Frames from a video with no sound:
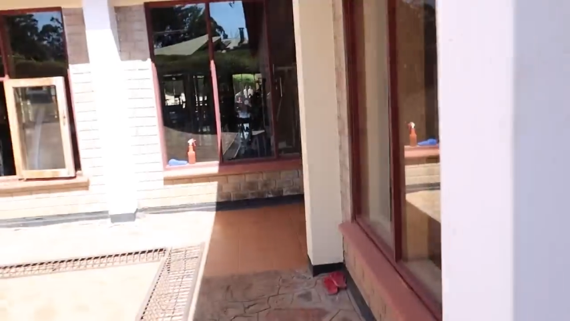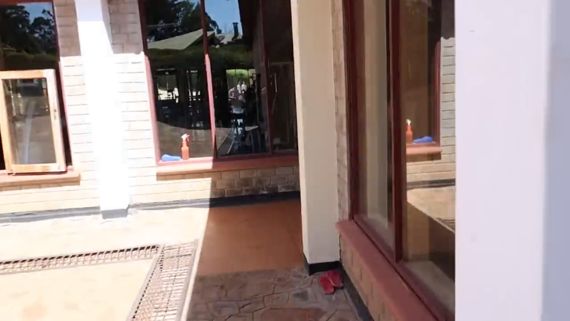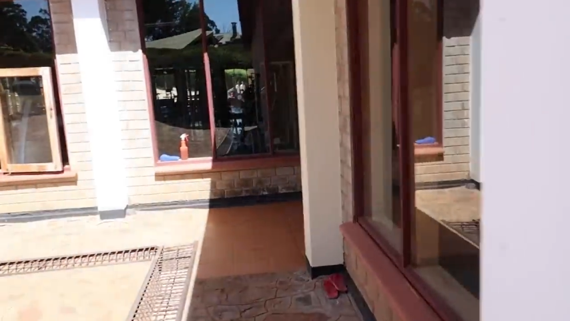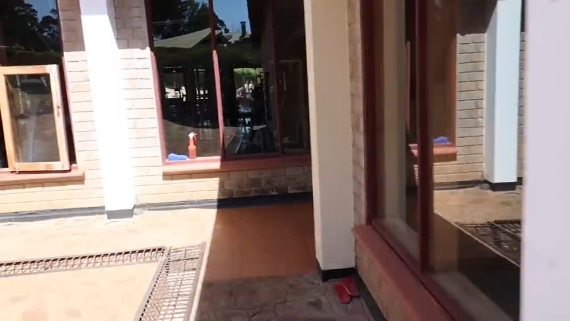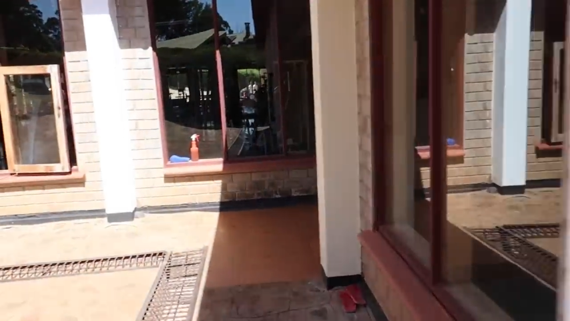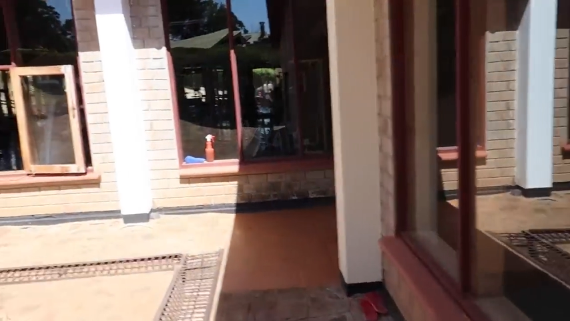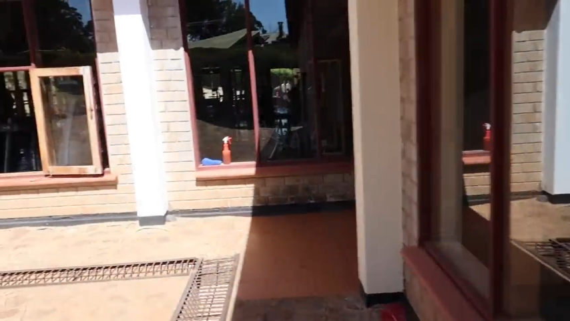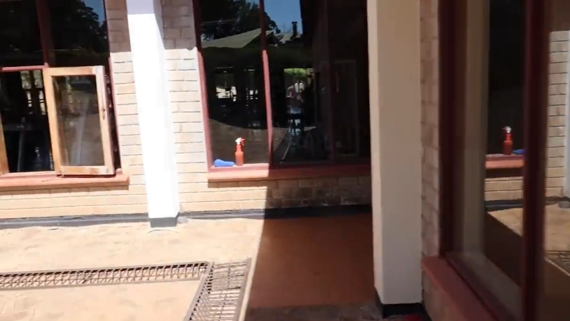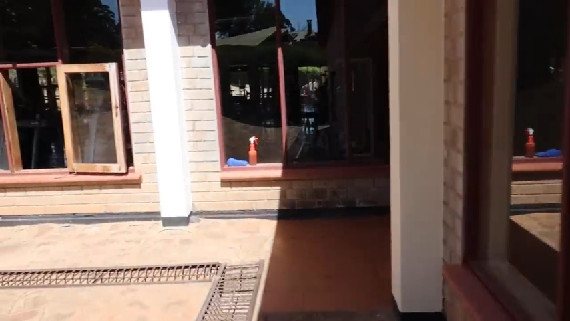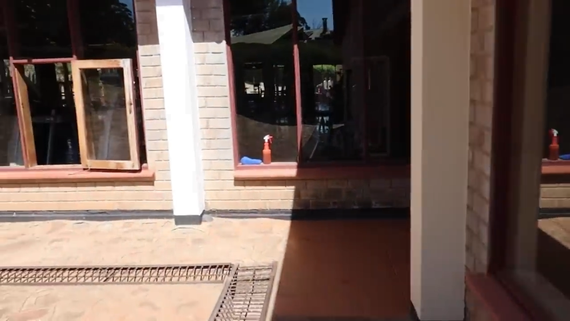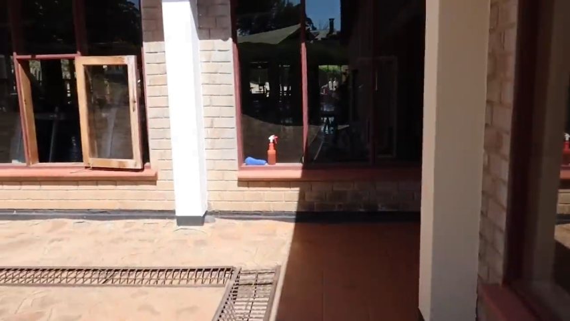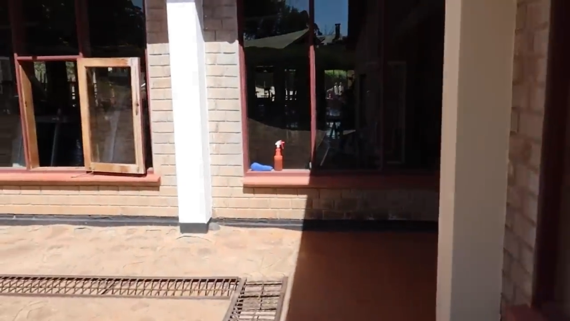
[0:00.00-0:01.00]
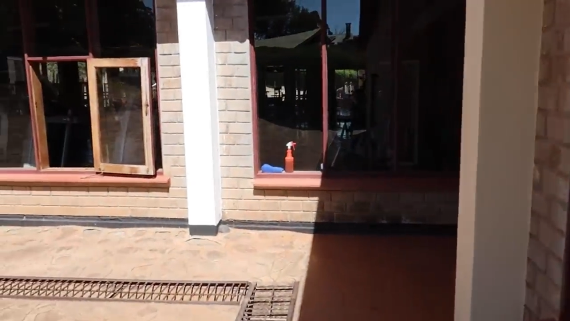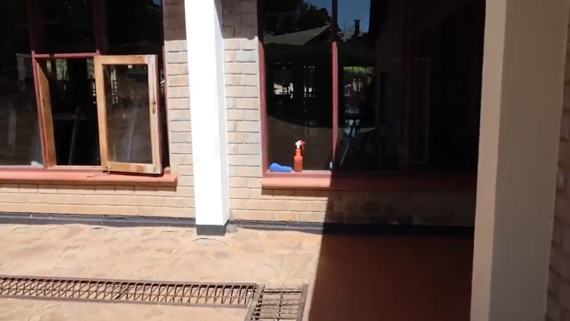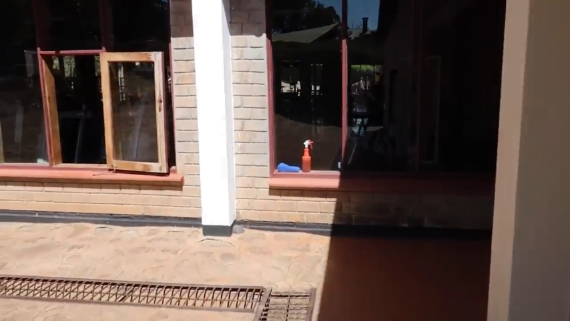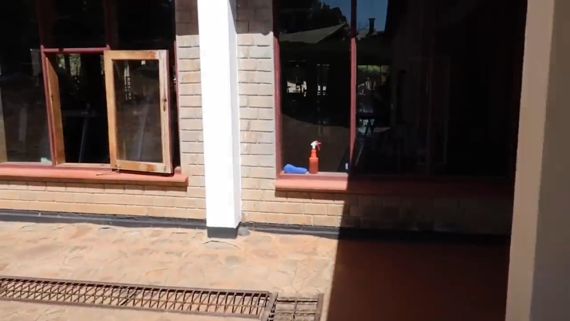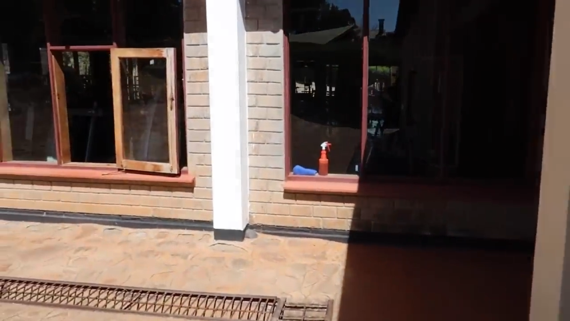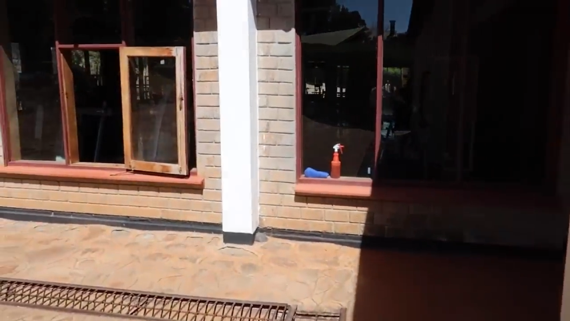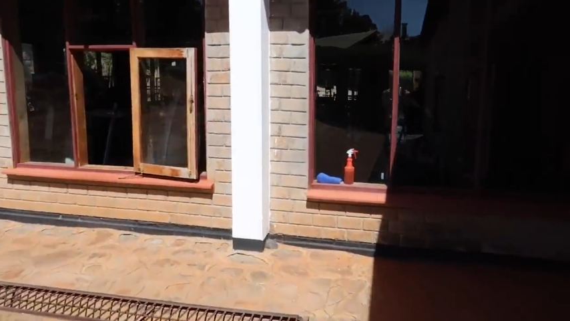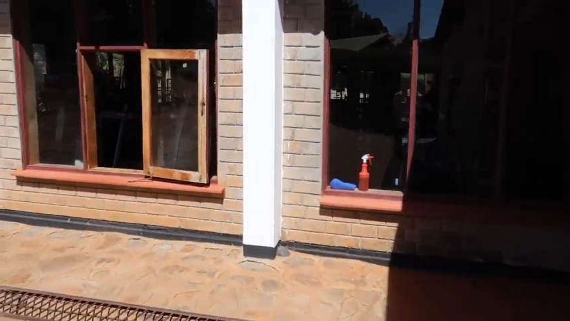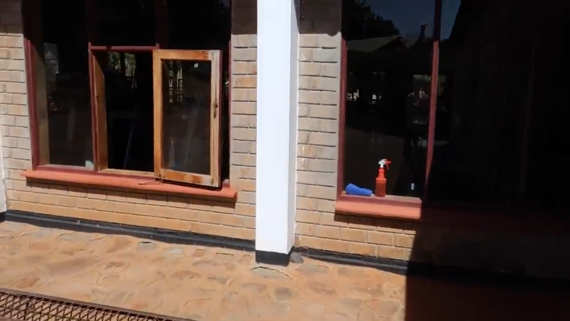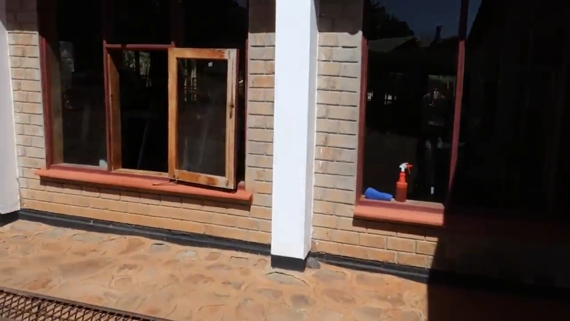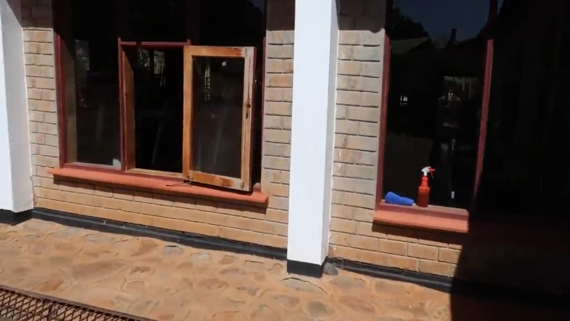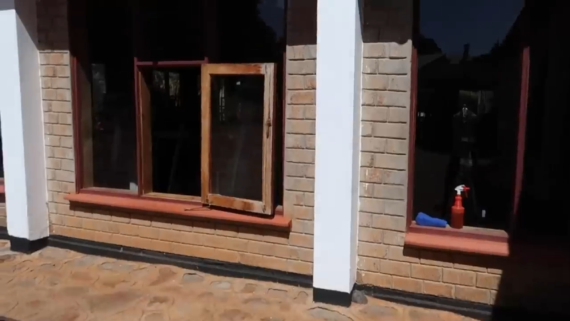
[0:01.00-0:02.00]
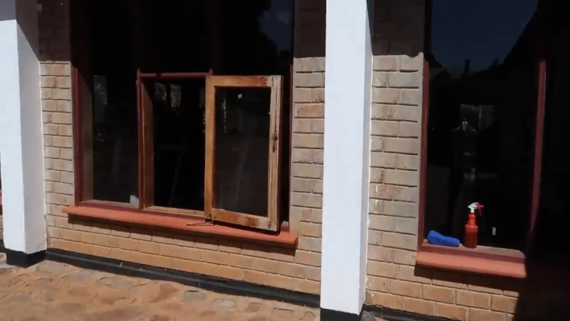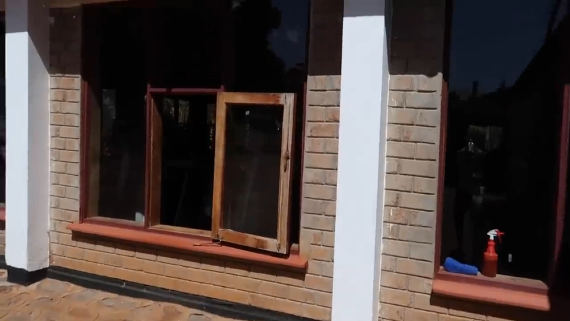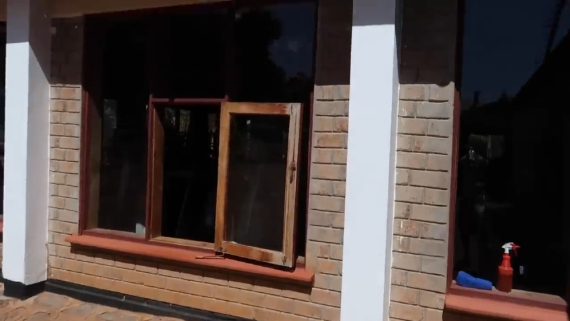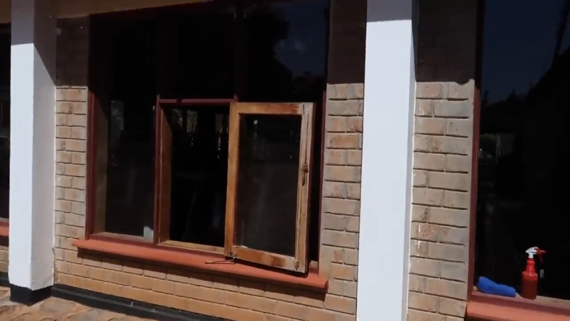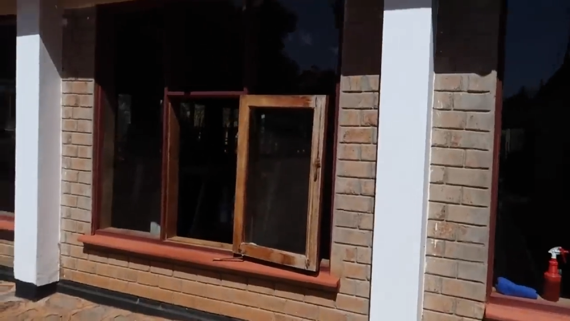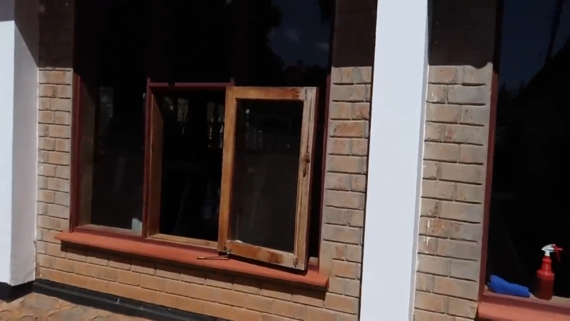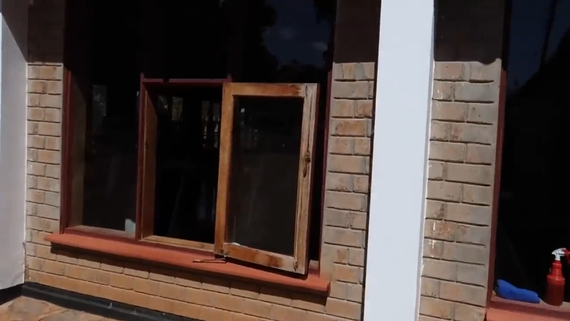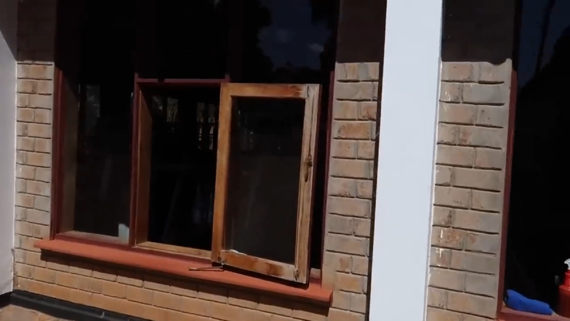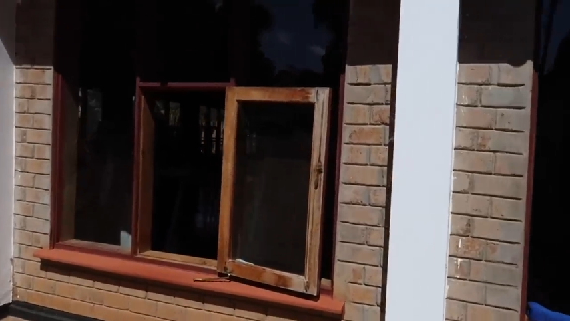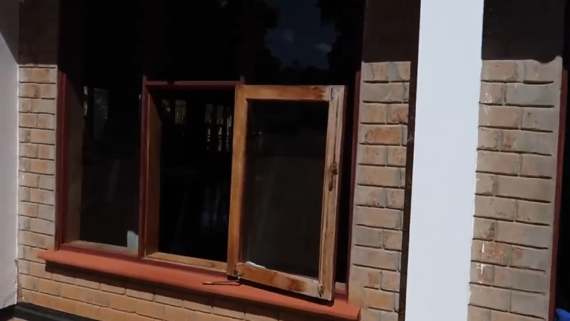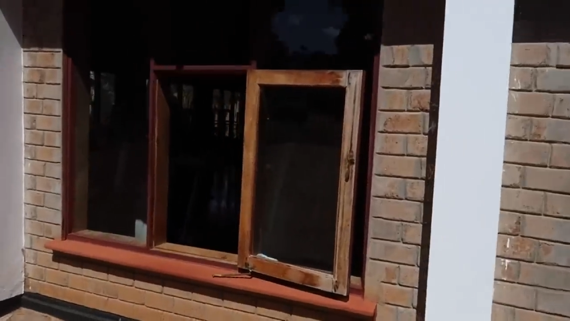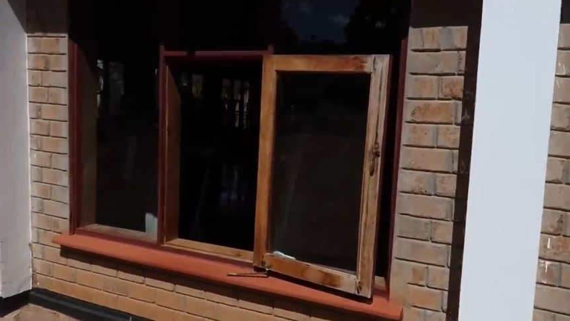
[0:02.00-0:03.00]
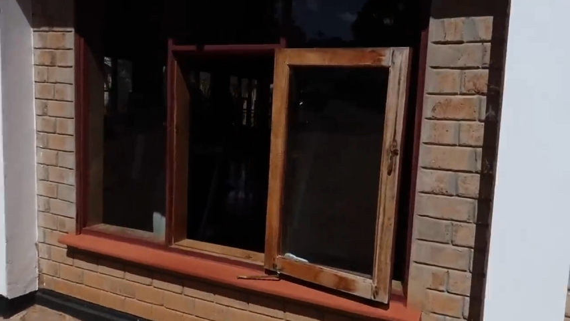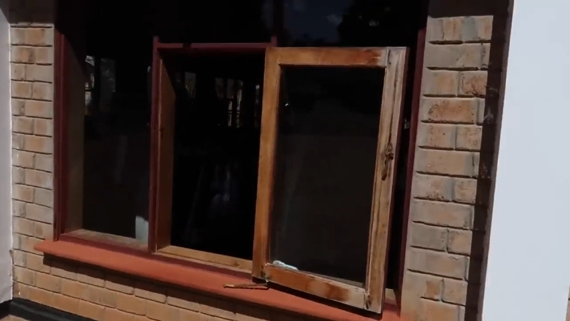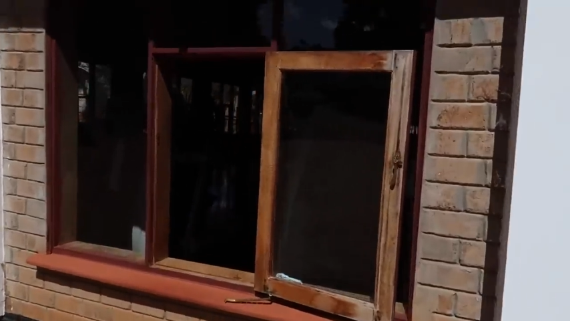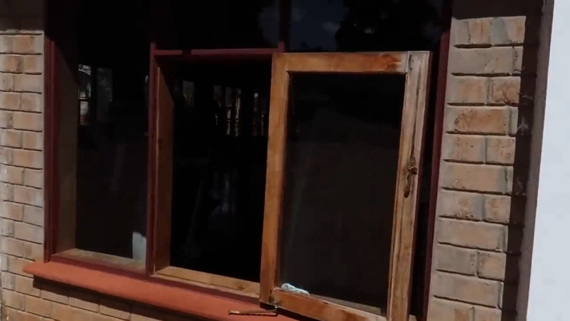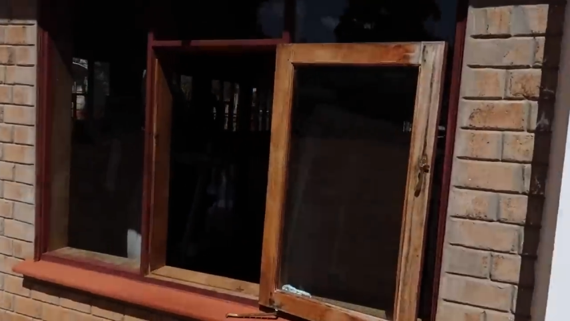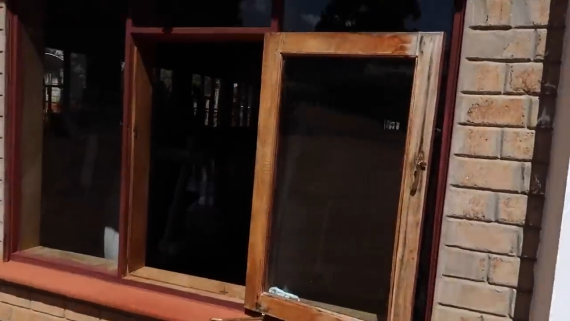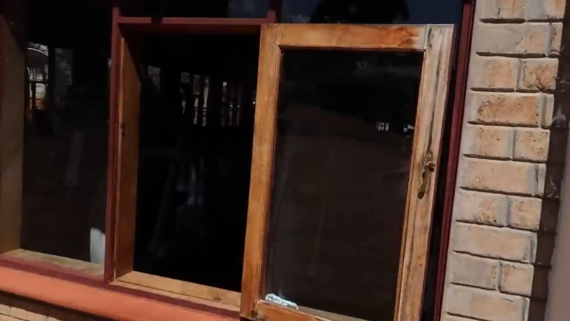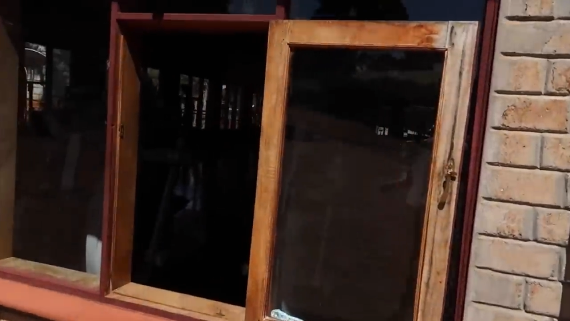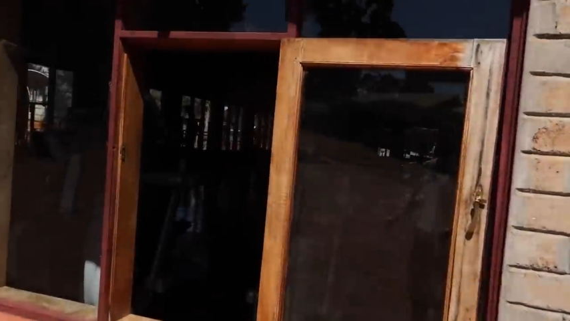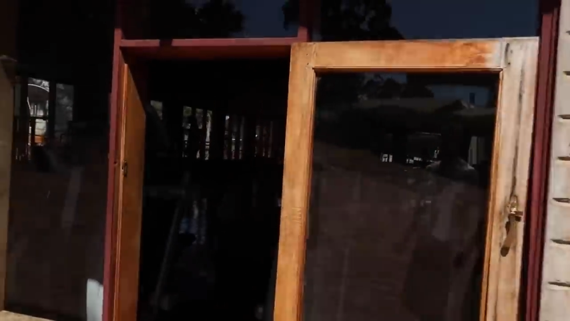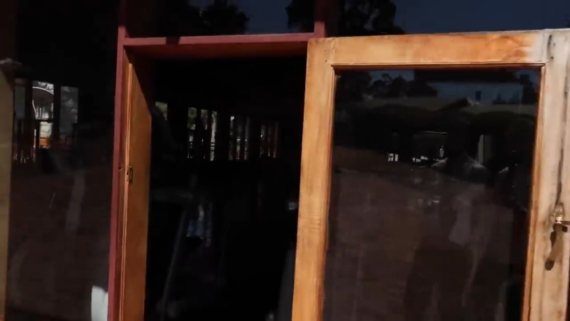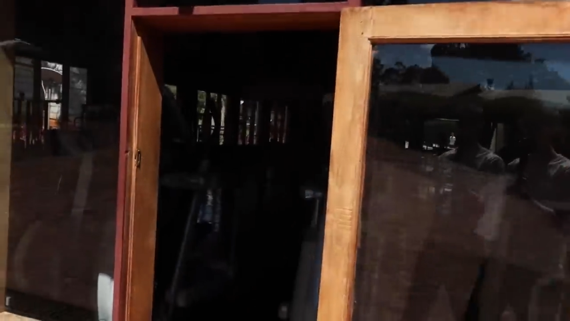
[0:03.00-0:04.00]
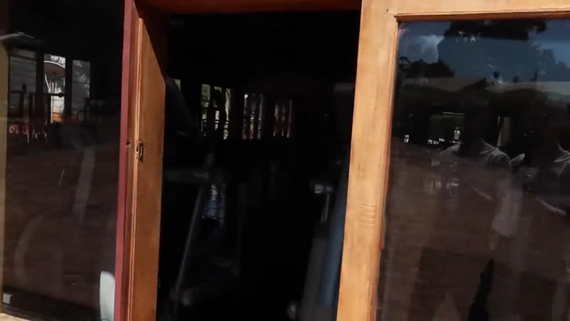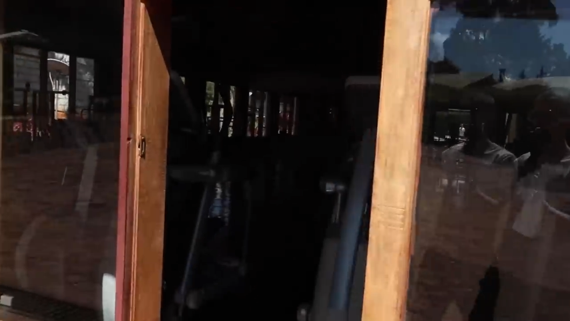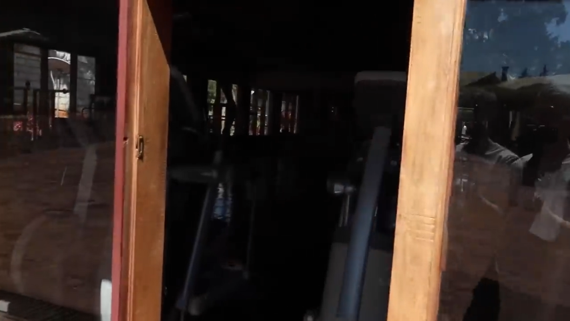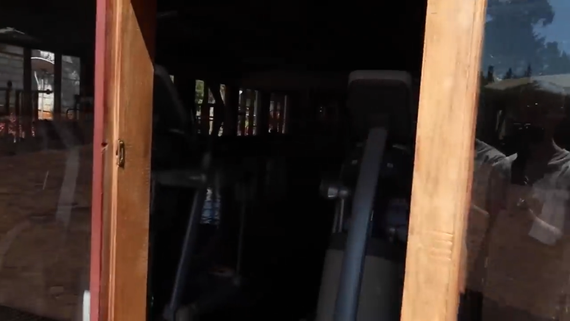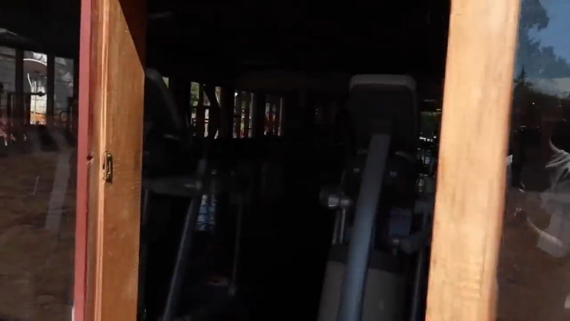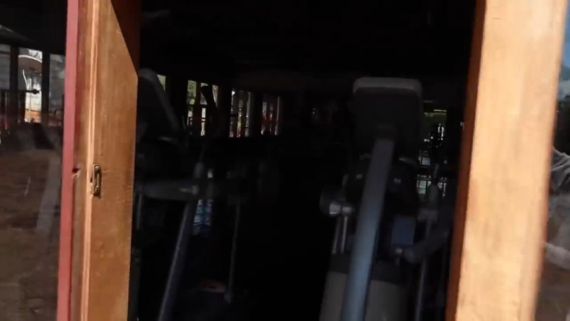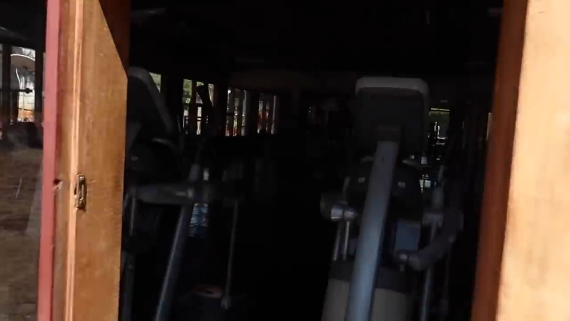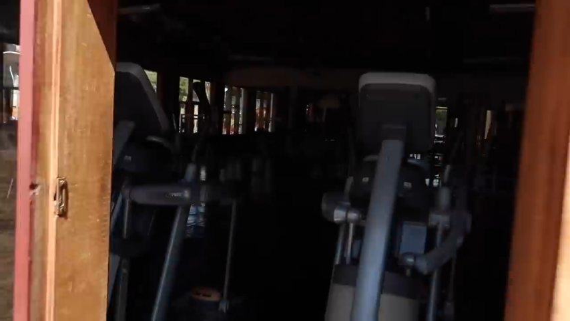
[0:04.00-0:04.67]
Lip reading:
No face is visible, so there are no lips to read.